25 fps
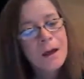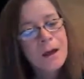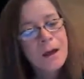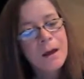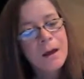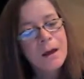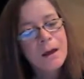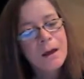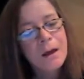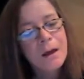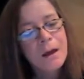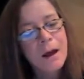
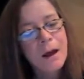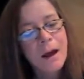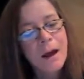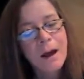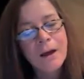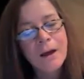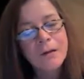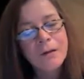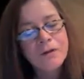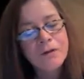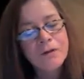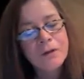It
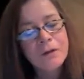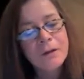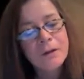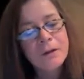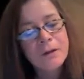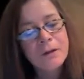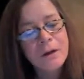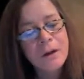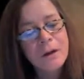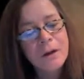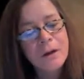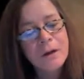actually
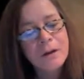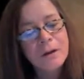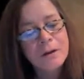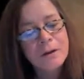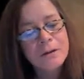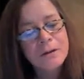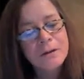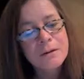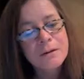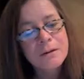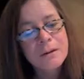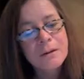
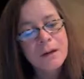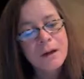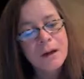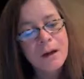does